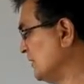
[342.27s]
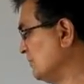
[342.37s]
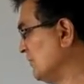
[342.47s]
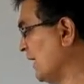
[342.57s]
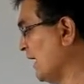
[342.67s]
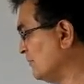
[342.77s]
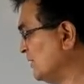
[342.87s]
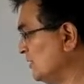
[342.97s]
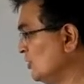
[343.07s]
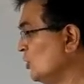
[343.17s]
Young
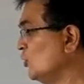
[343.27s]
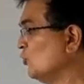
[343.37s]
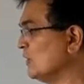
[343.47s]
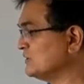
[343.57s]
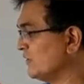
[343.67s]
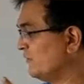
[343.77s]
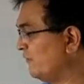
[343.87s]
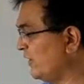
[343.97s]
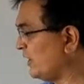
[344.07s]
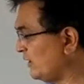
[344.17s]
Hamel, who was a
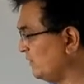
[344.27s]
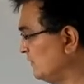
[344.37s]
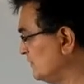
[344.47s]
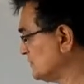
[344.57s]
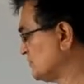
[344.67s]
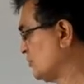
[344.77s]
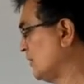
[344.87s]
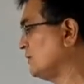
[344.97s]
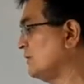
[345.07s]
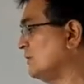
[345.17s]
very
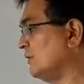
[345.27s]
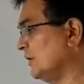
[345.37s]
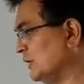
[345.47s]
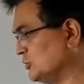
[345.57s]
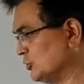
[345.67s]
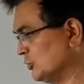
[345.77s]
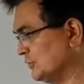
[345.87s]
strict teacher.